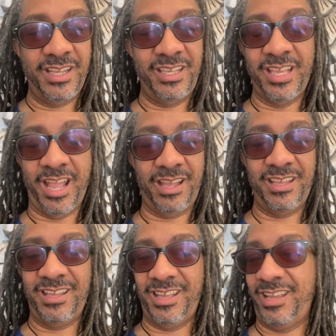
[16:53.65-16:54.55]
Yeah,
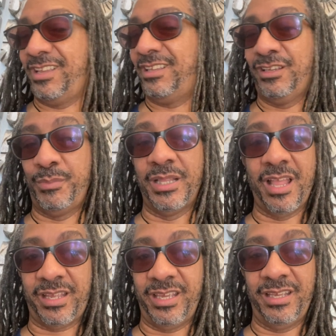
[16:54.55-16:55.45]
you'll be
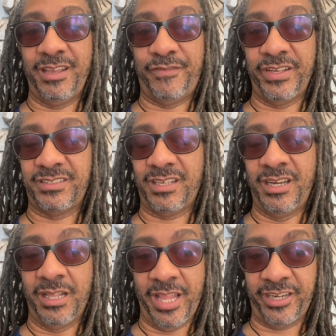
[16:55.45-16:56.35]
lucky if it's
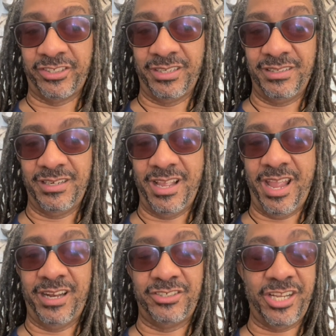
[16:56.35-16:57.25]
an election.
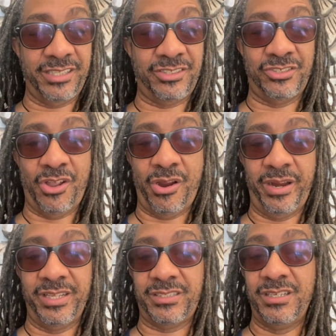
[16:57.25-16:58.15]
And chances are
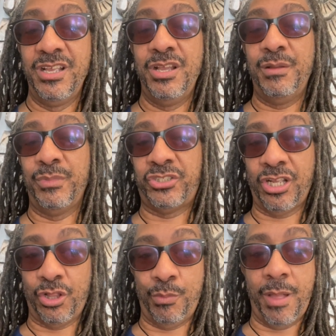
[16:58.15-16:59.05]
it's
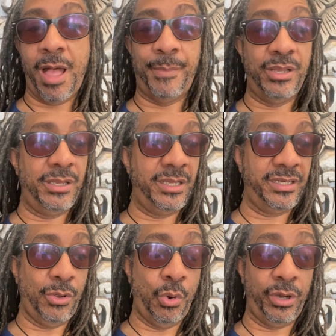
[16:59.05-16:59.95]
Michelle Obama
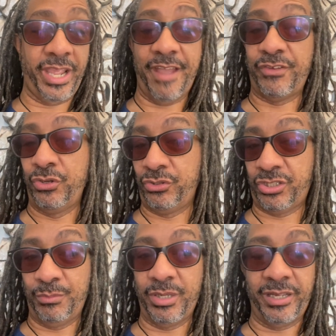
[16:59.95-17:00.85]
and or Gavin
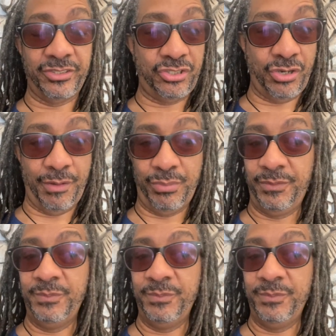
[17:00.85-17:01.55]
Newsom against Trump.